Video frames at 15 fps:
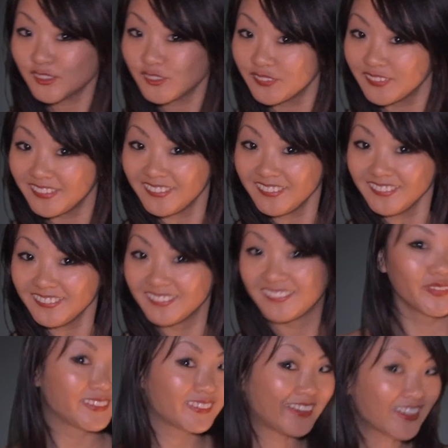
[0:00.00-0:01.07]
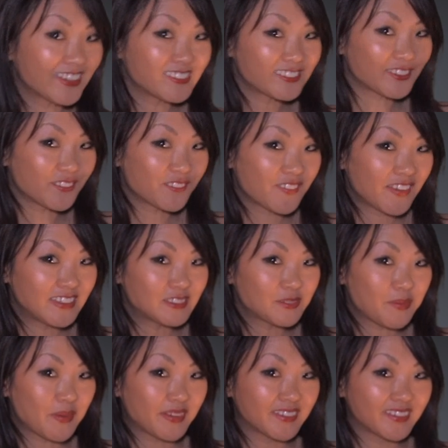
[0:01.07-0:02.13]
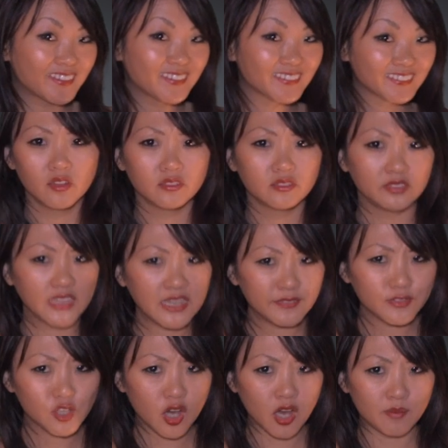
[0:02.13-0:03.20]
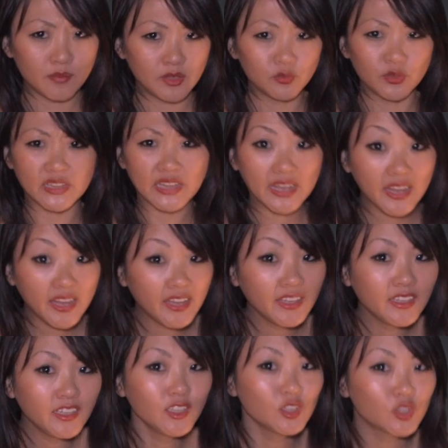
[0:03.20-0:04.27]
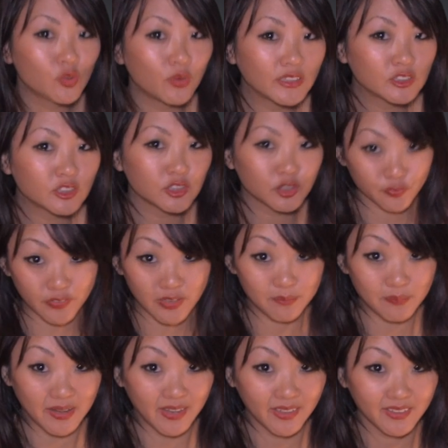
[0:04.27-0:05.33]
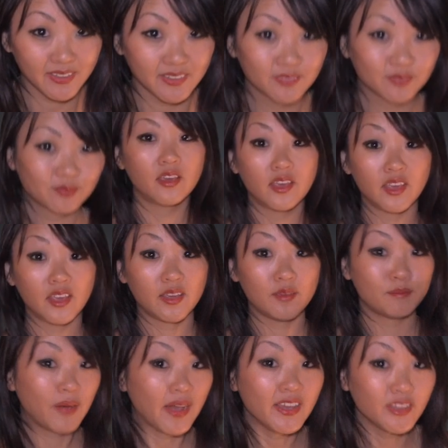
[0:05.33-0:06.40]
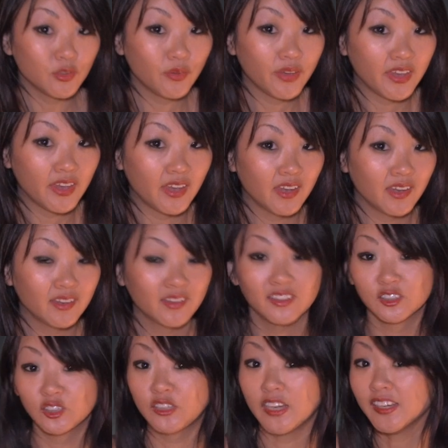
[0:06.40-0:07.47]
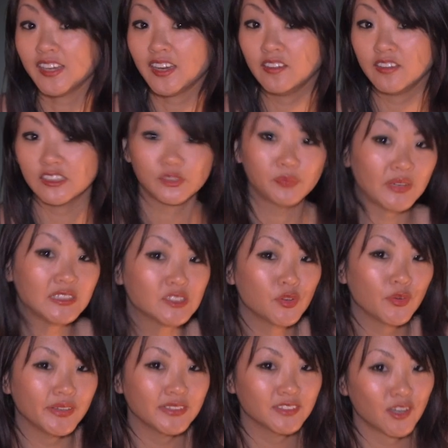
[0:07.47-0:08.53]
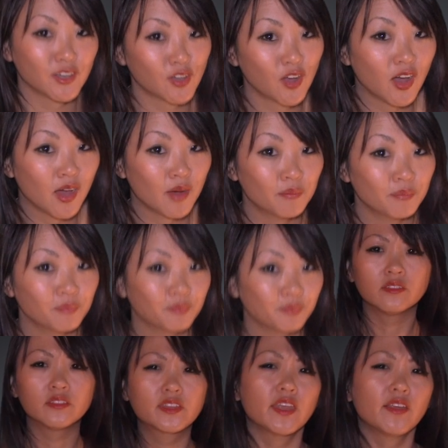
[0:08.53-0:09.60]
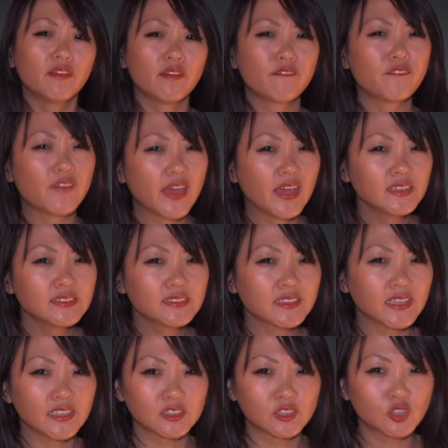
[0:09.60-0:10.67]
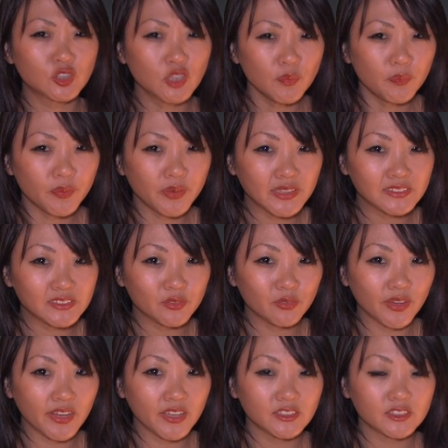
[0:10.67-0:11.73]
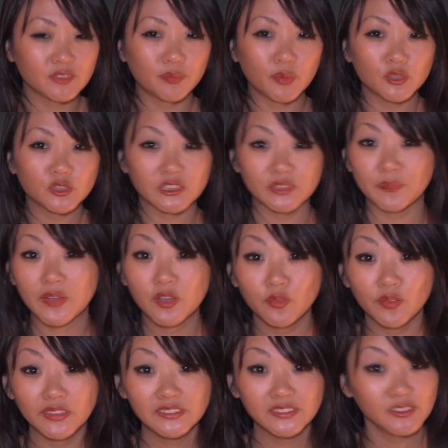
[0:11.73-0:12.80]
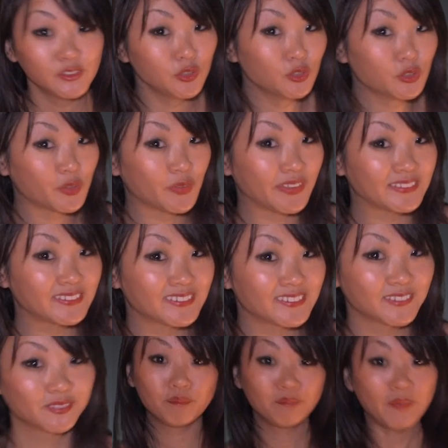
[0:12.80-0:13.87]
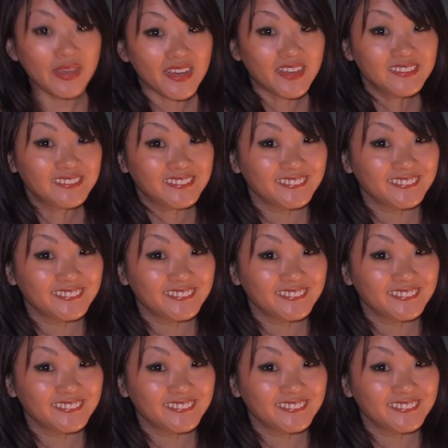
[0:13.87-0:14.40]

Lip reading: on Twitter, like us on Facebook, leave a comment with any questions or feedback. And by the way, check out expresscoin.com. They're a fast and super easy way to purchase Bitcoins and Dogecoins. Bye guys!